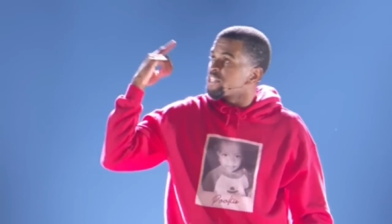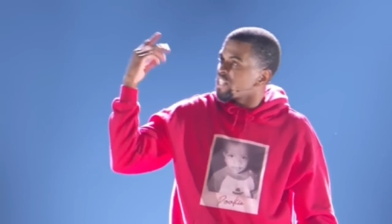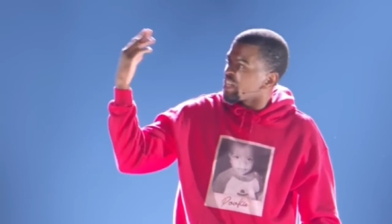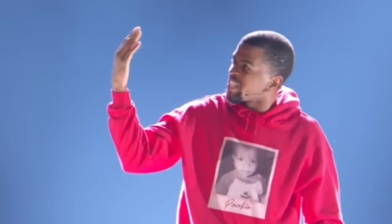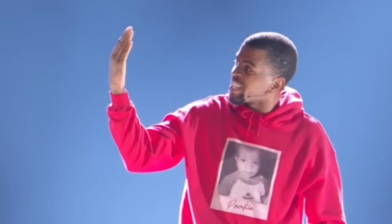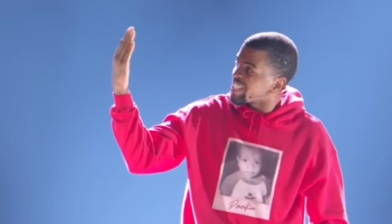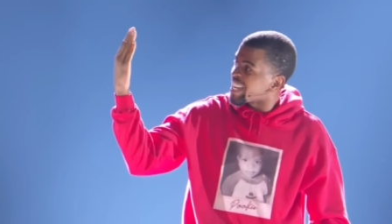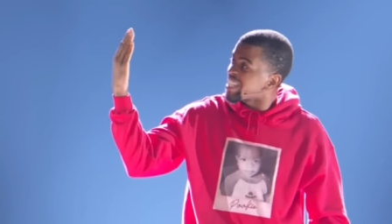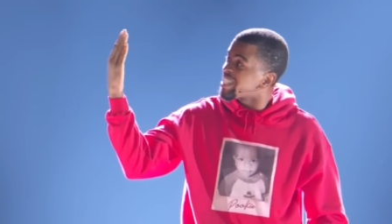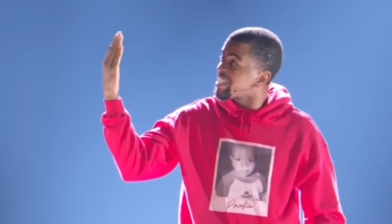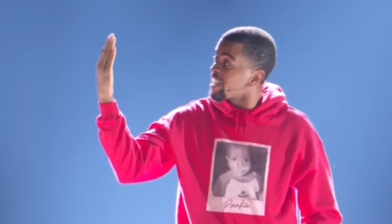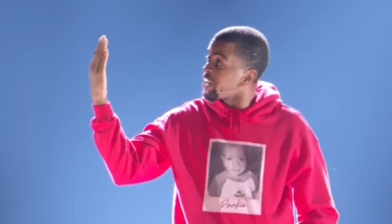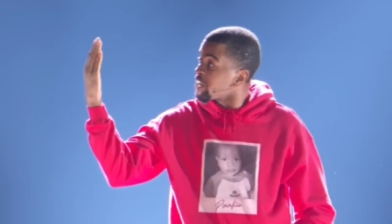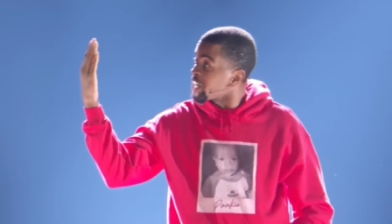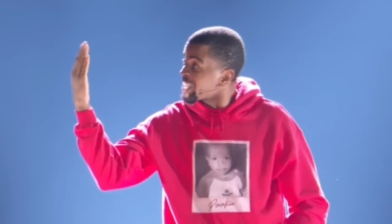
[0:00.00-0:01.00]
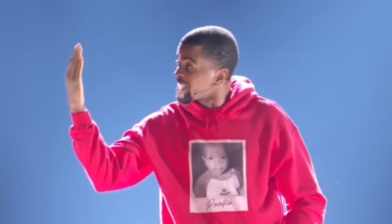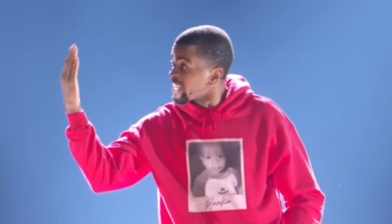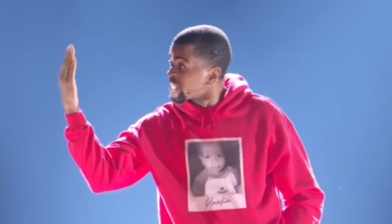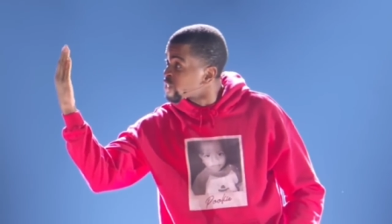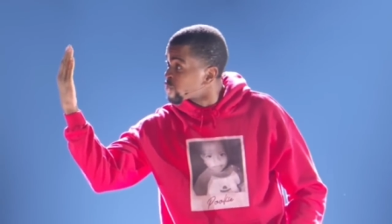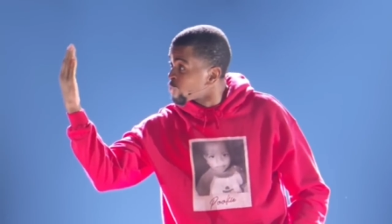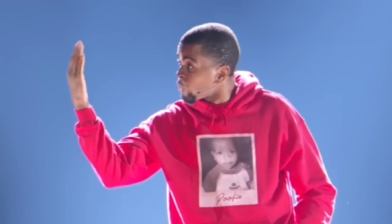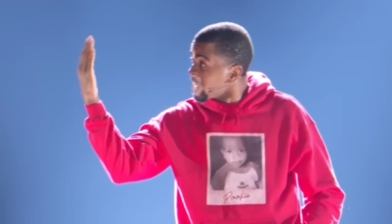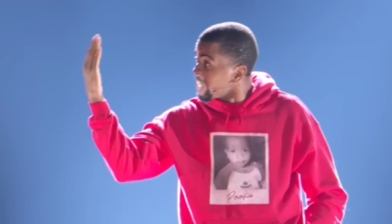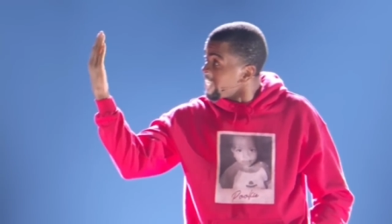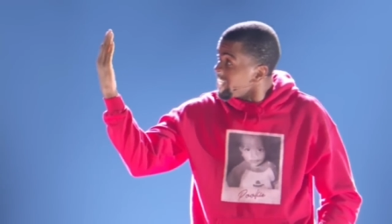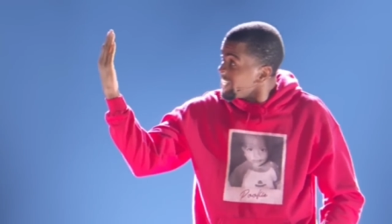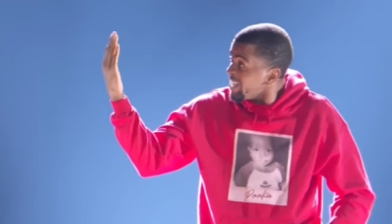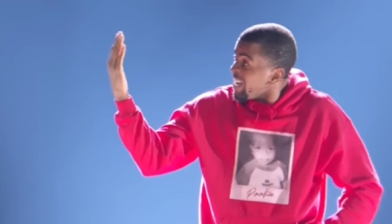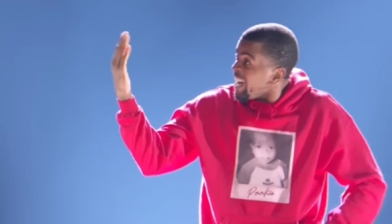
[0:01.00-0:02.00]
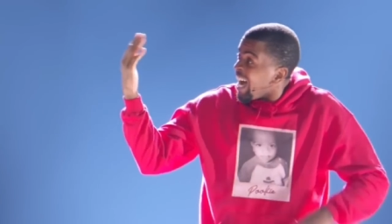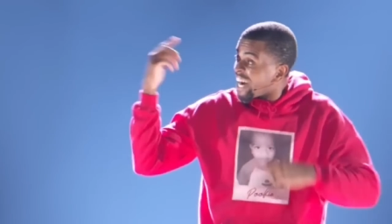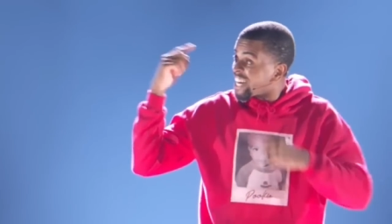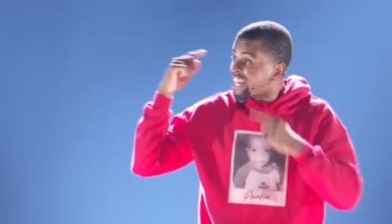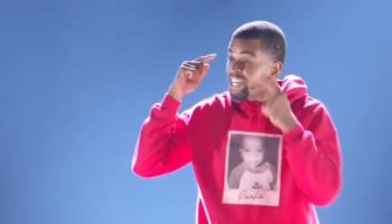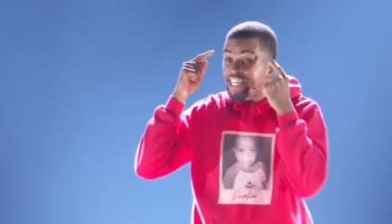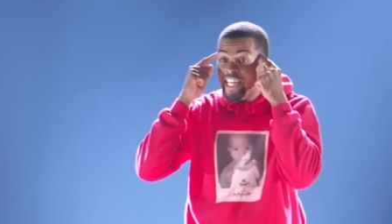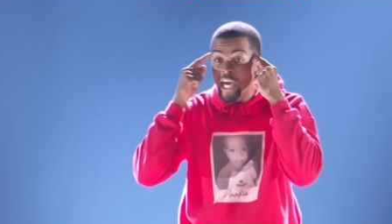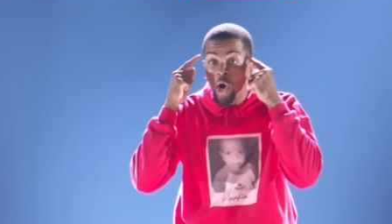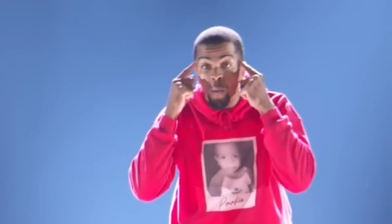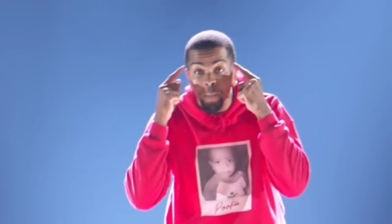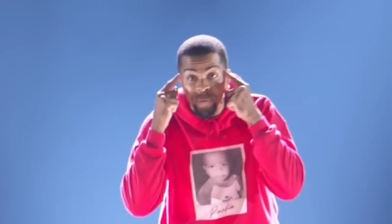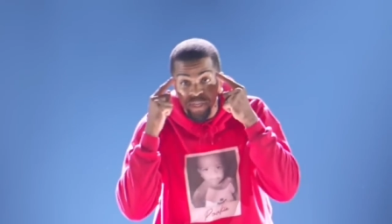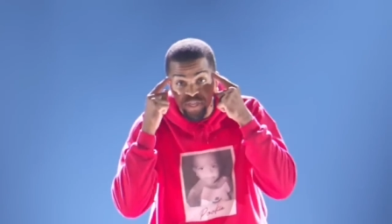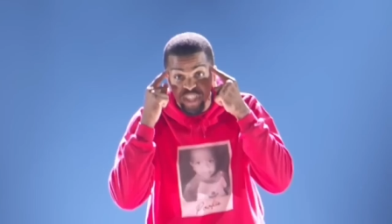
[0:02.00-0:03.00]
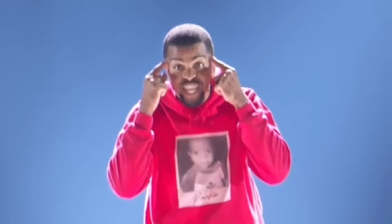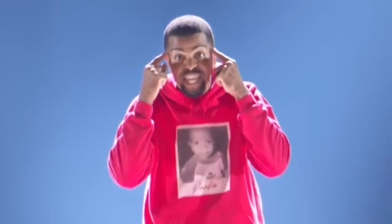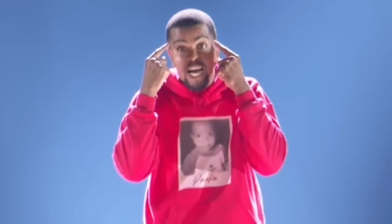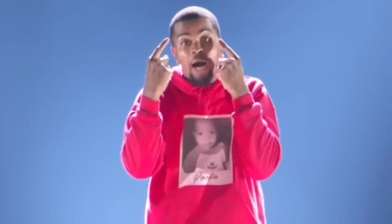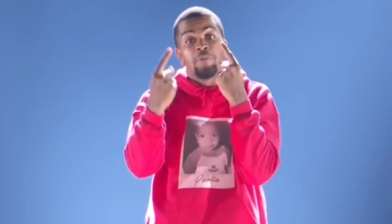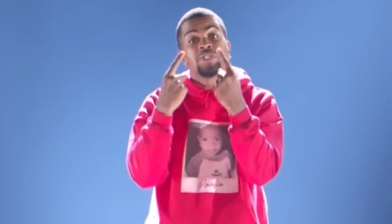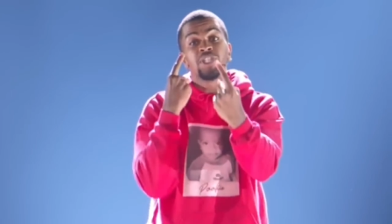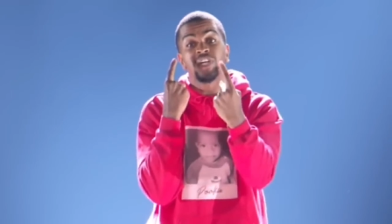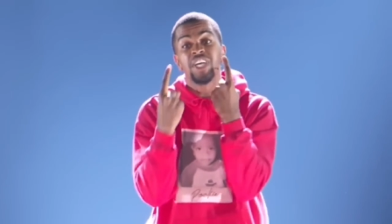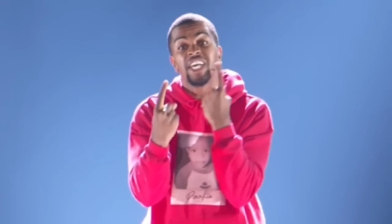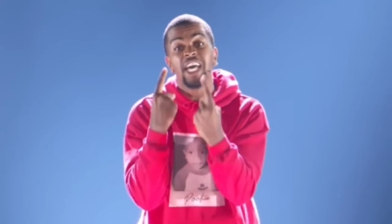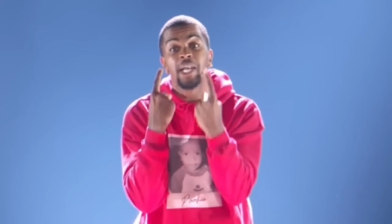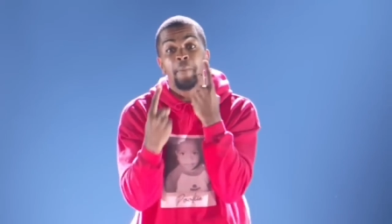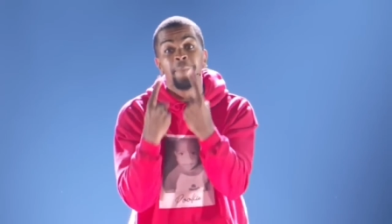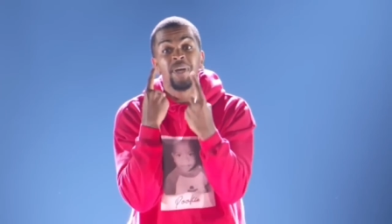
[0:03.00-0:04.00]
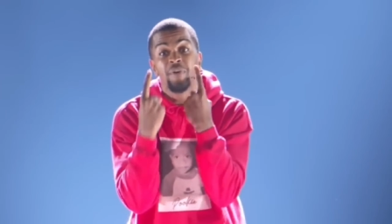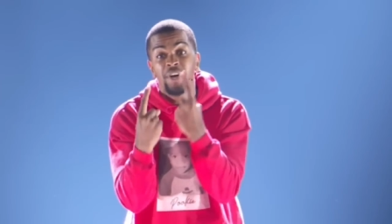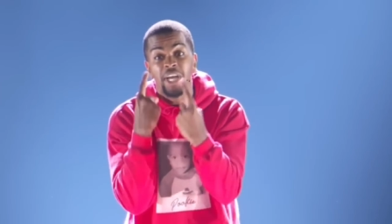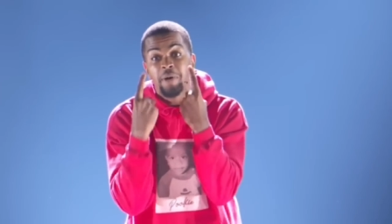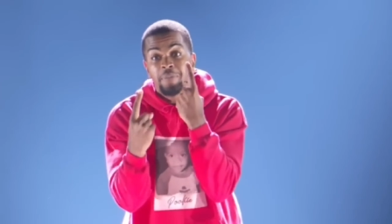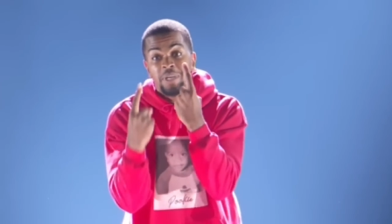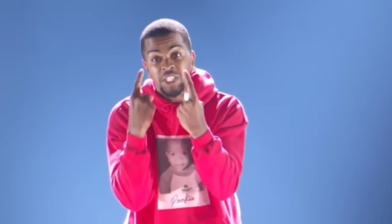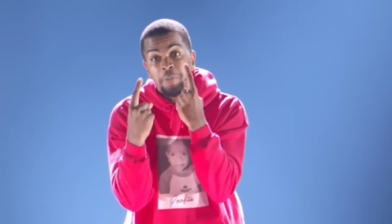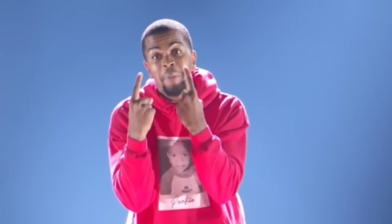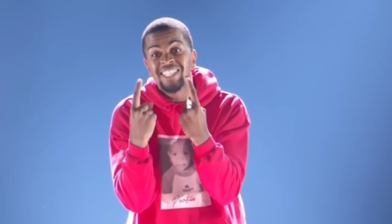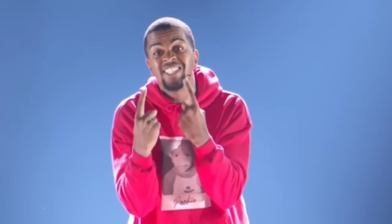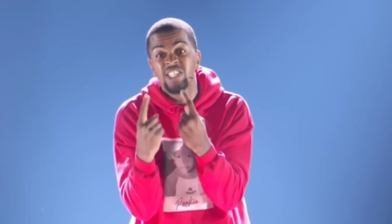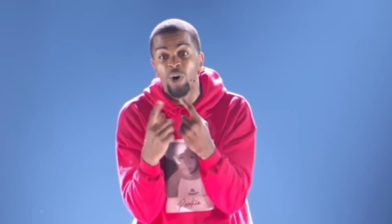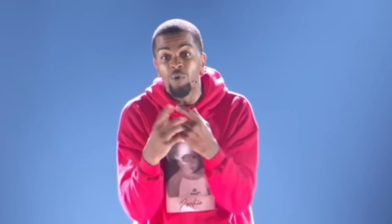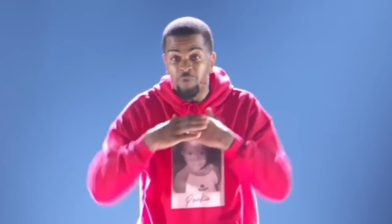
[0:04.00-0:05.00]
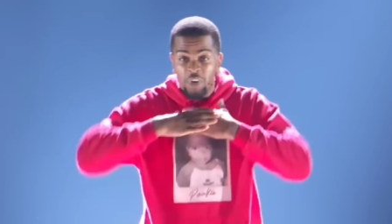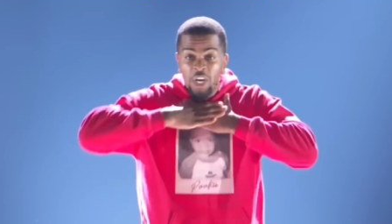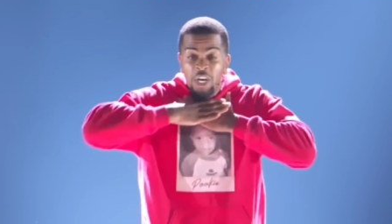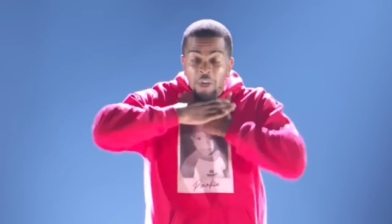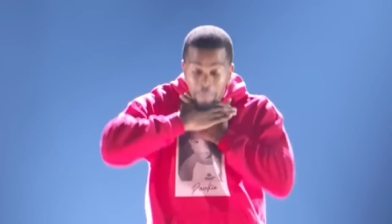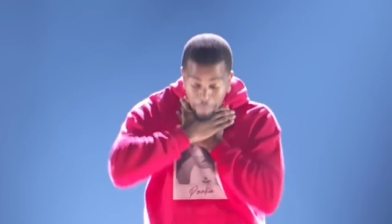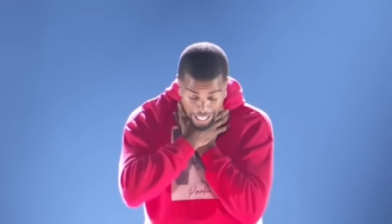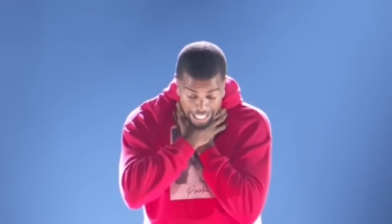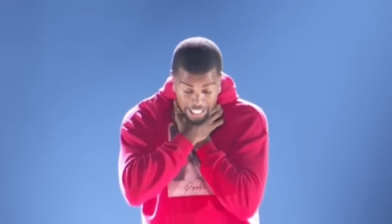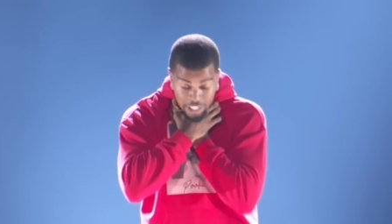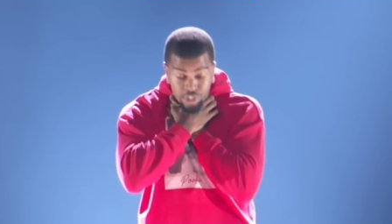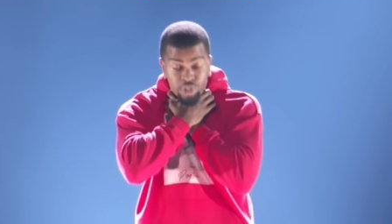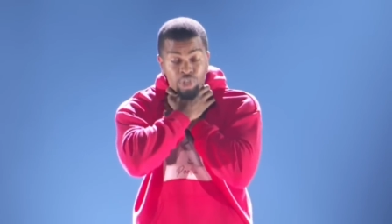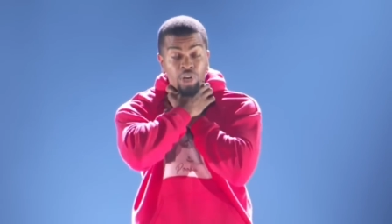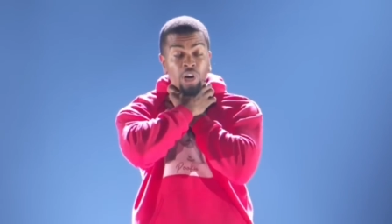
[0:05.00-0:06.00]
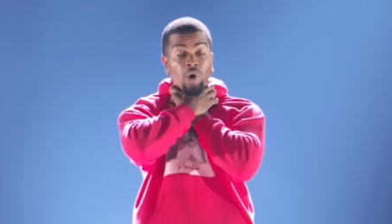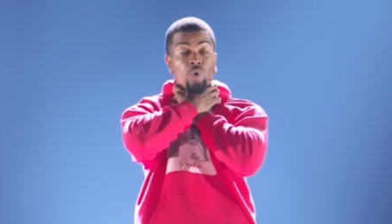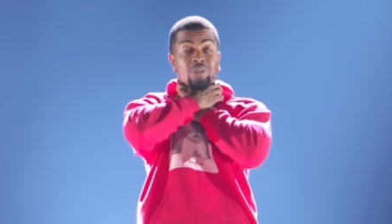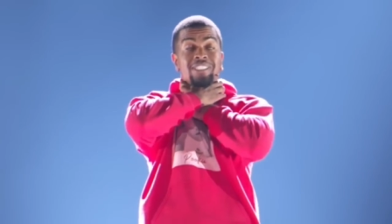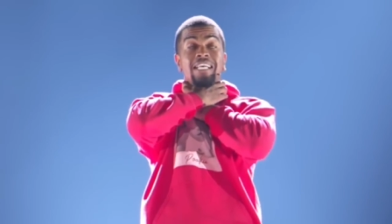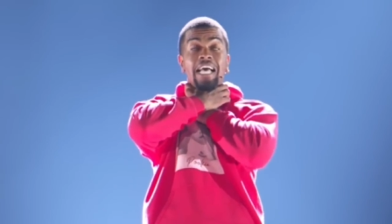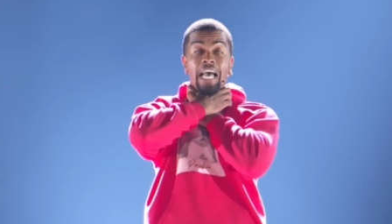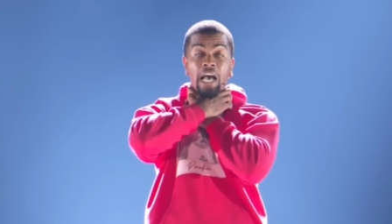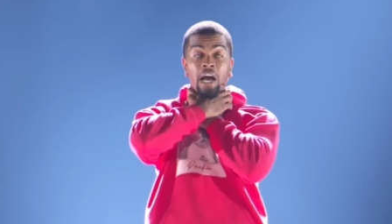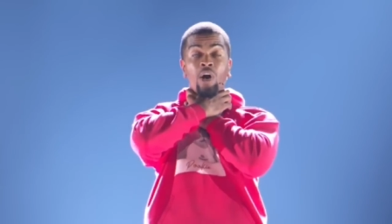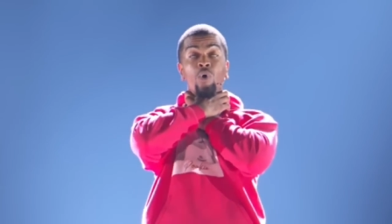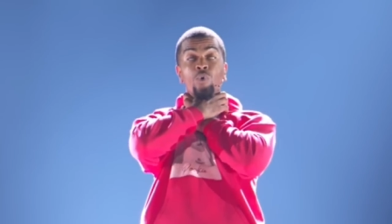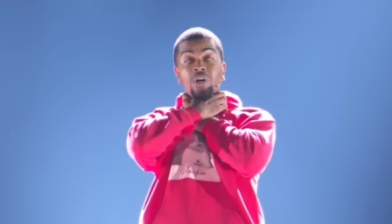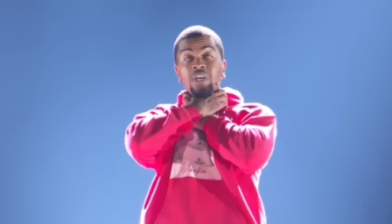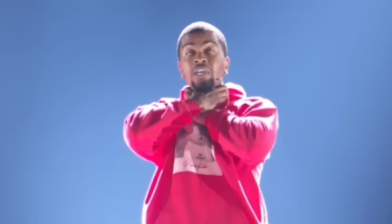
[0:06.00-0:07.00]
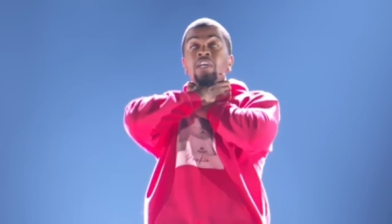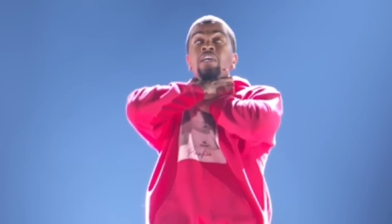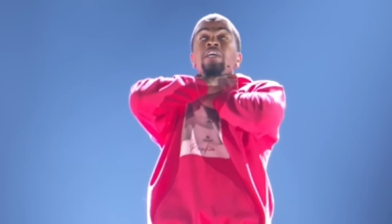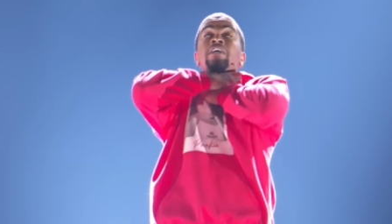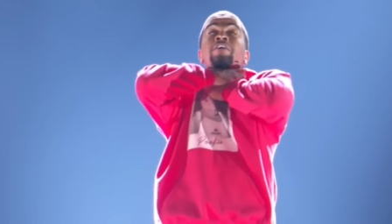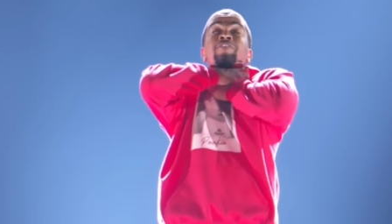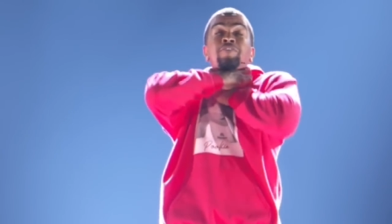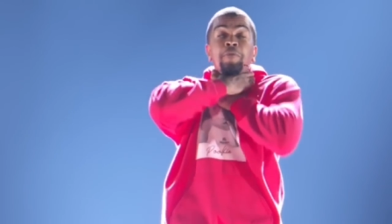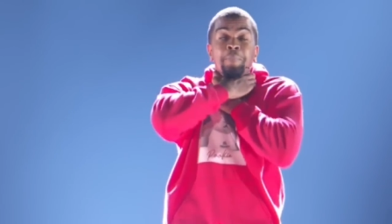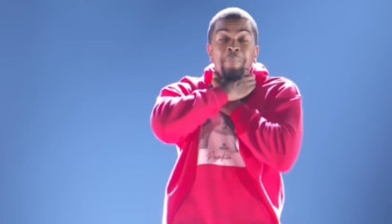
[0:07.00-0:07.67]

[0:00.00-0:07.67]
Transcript: And as I stared at that screen, I couldn't help but think I was looking at a mirror image of myself being choked out for